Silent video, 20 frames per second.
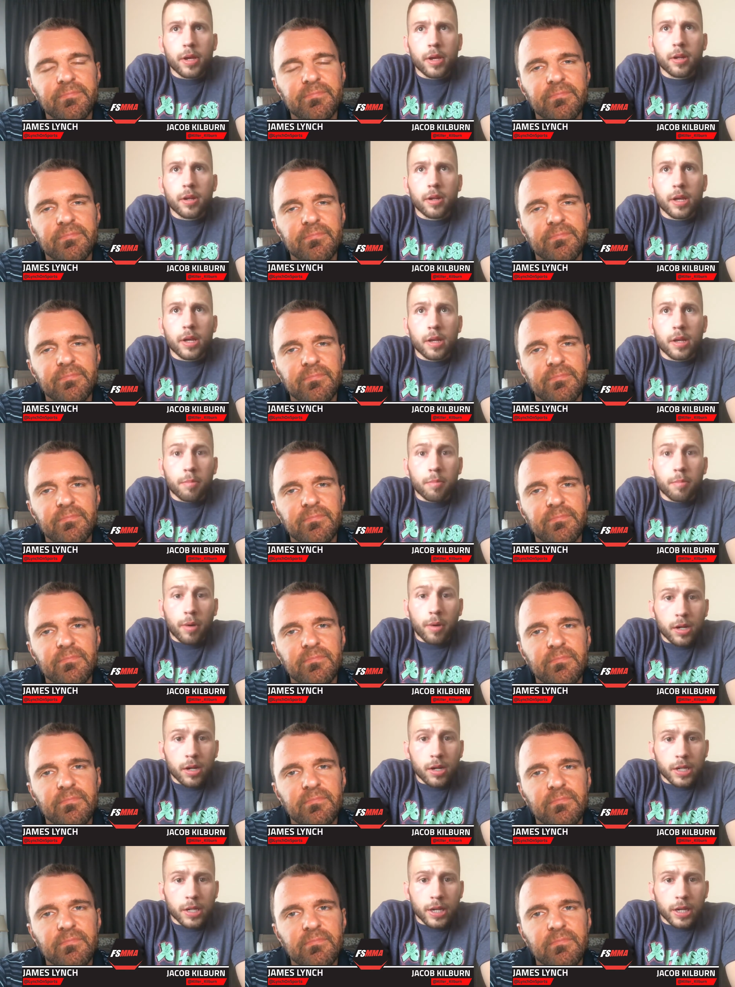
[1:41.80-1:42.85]
Speaker 1: in
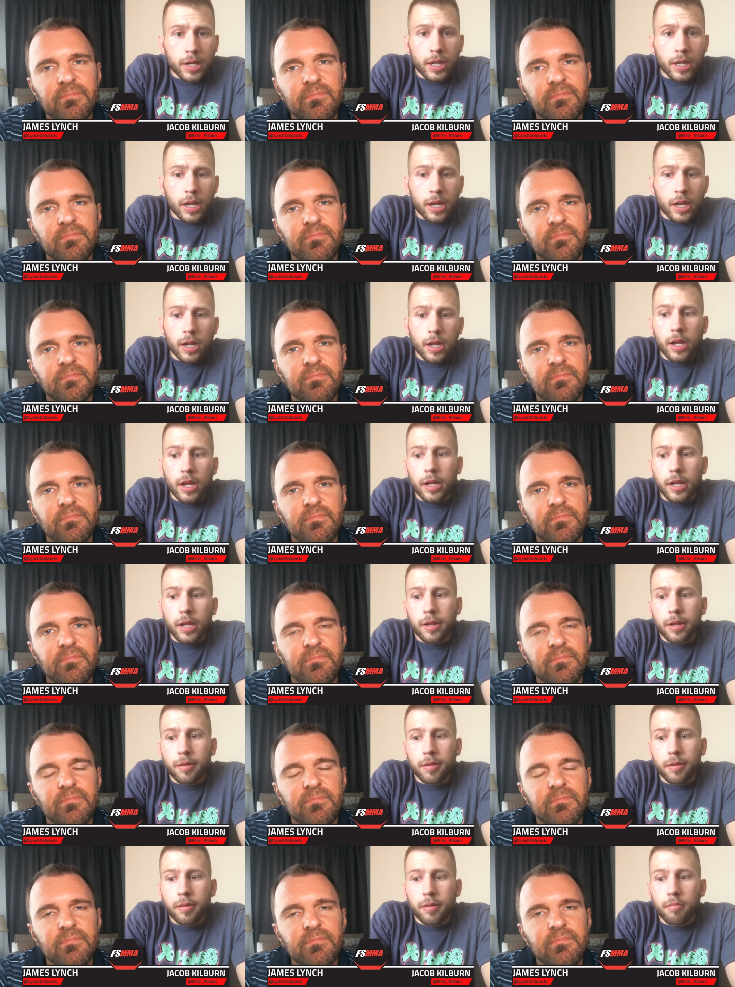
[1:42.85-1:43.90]
boxing, and I
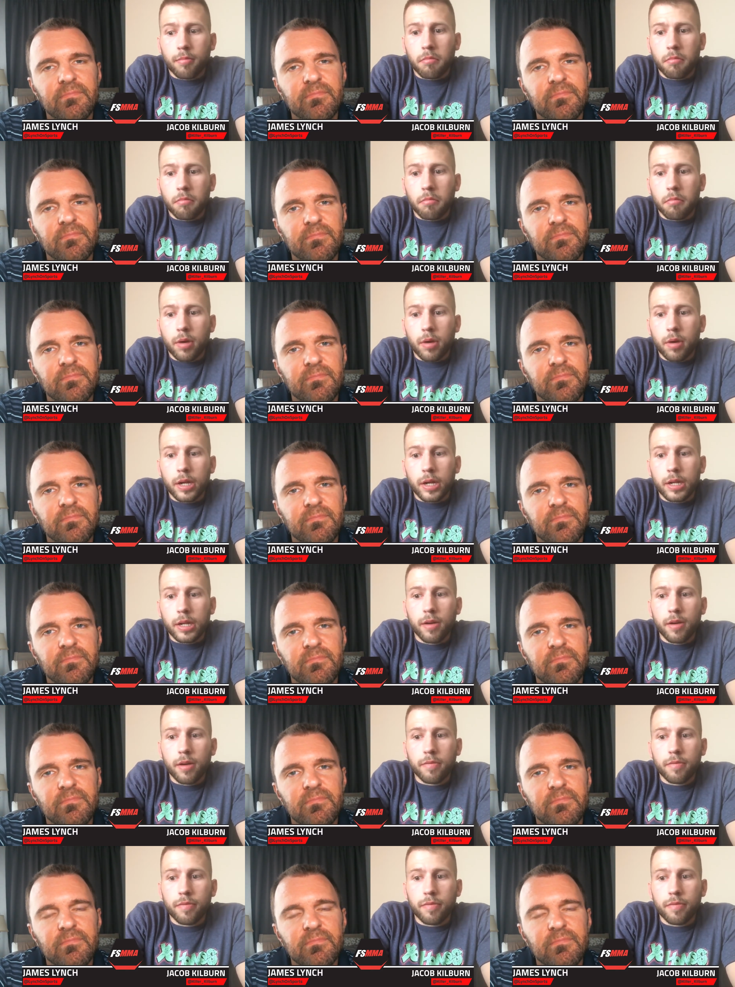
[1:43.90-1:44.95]
didn't really
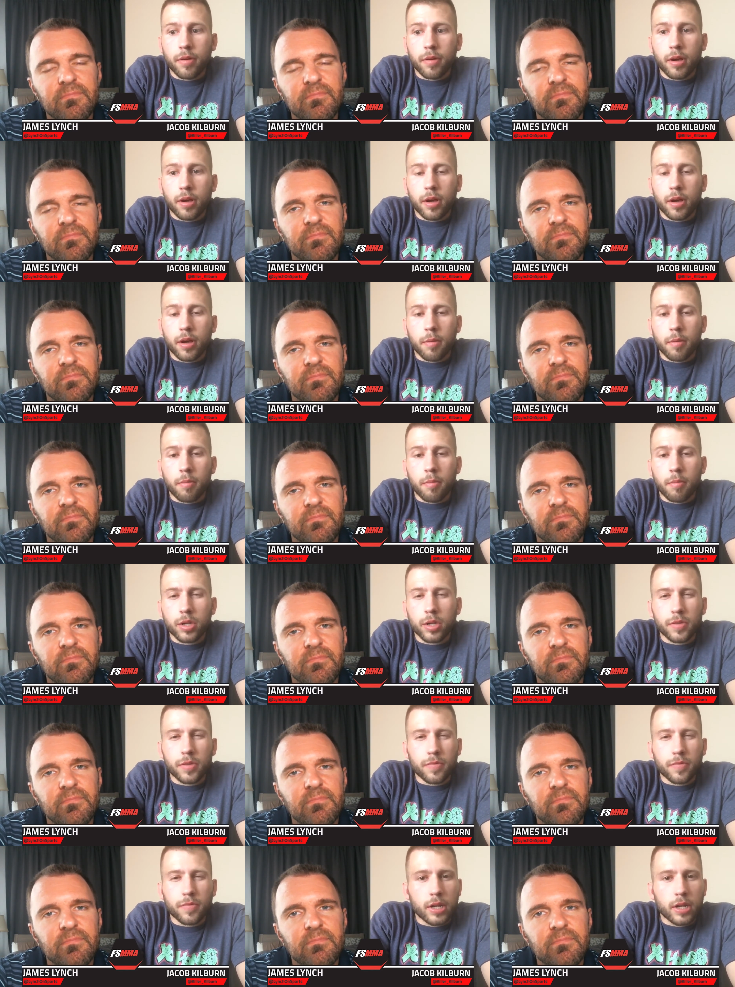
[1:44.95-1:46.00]
have
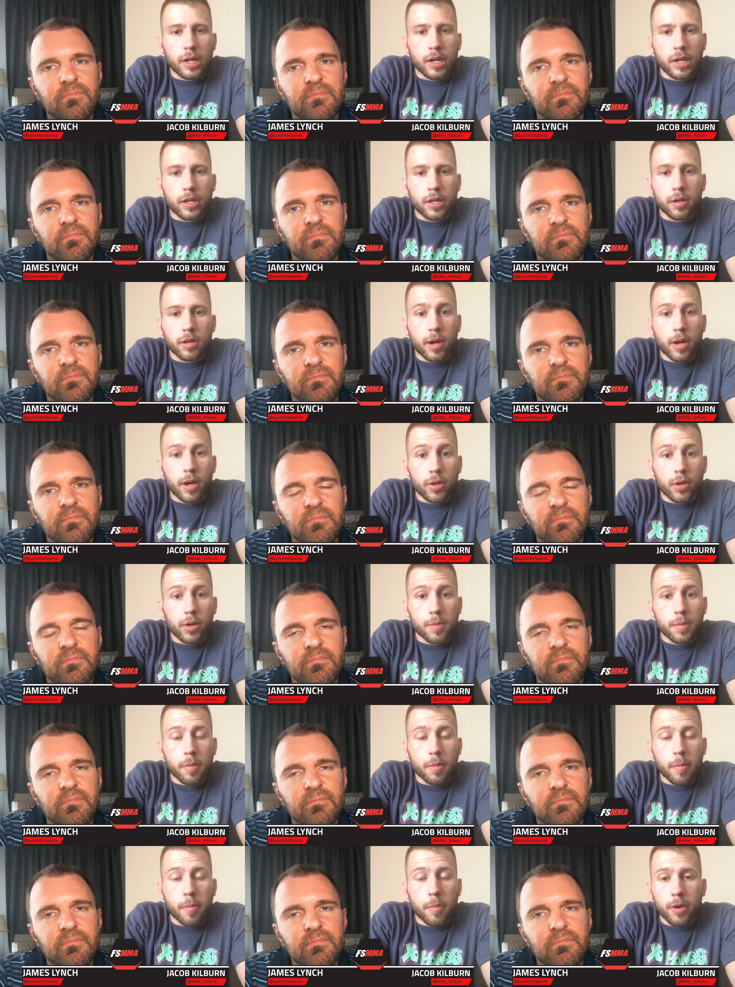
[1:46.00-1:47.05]
much of an idea about what
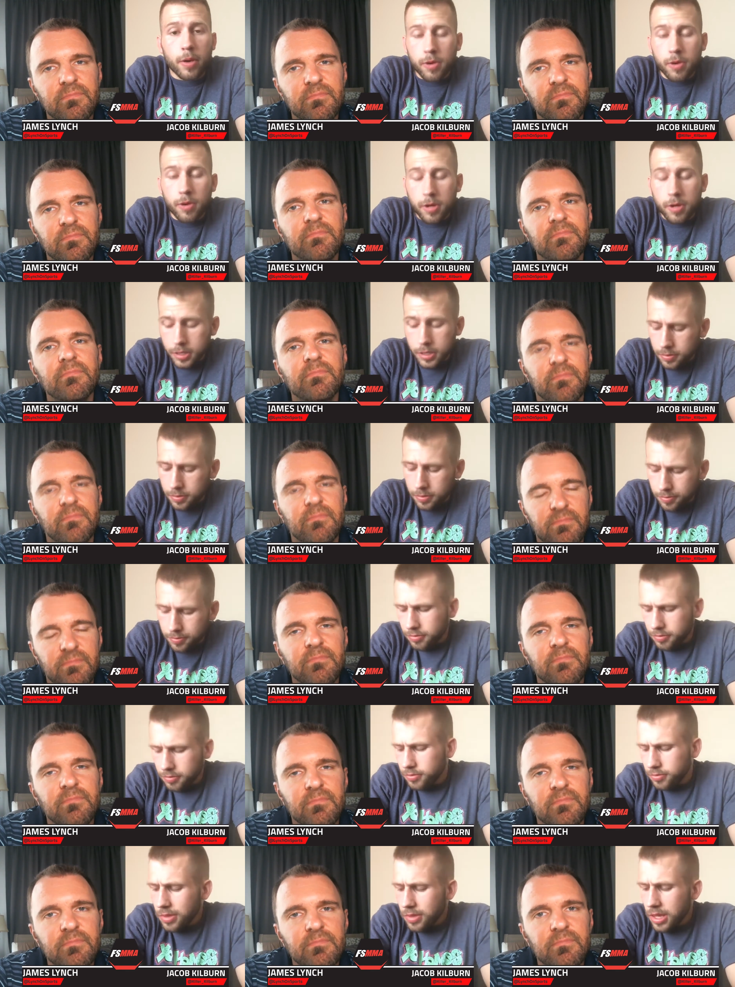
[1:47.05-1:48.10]
MMA was.
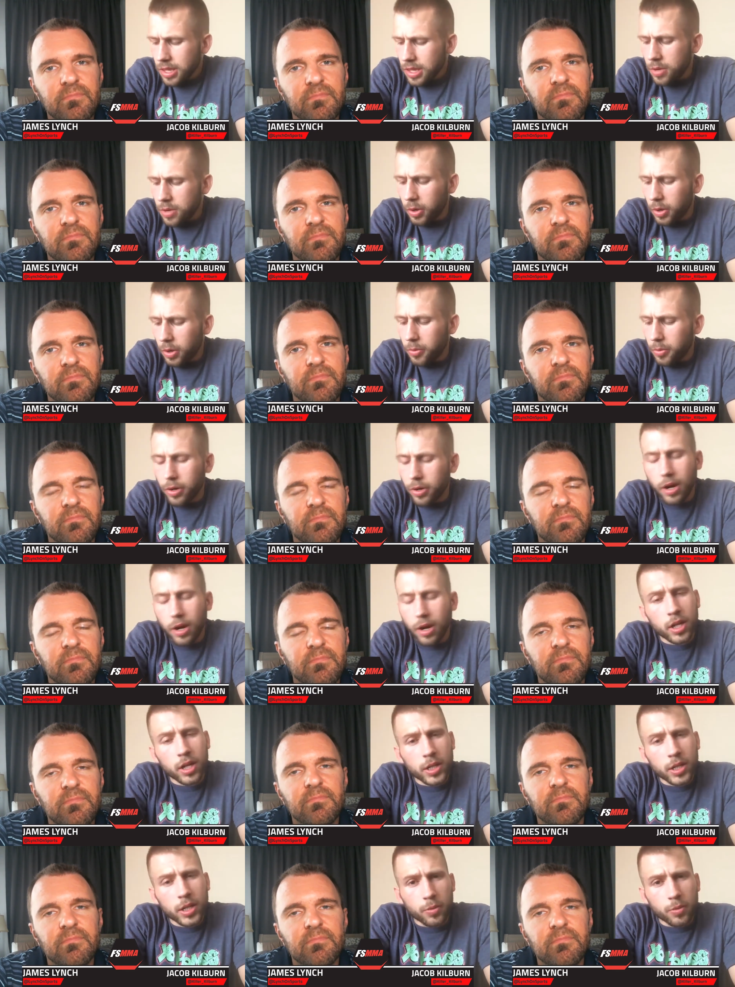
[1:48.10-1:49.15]
And we were at
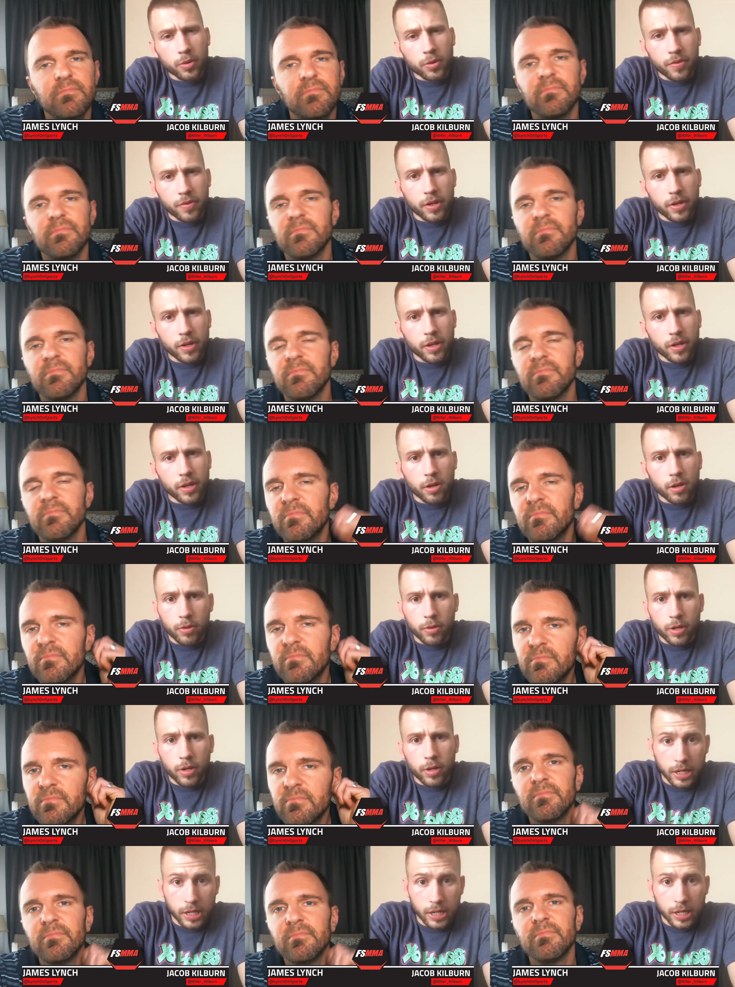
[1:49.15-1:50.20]
Hollywood Video when I was a
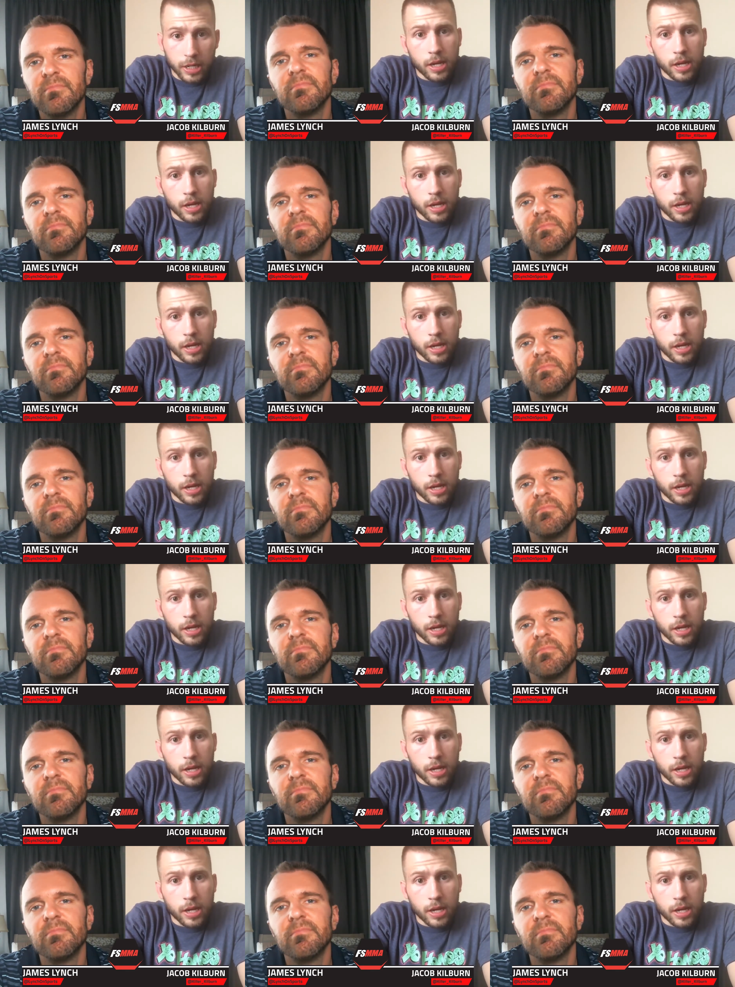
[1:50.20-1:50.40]
kid.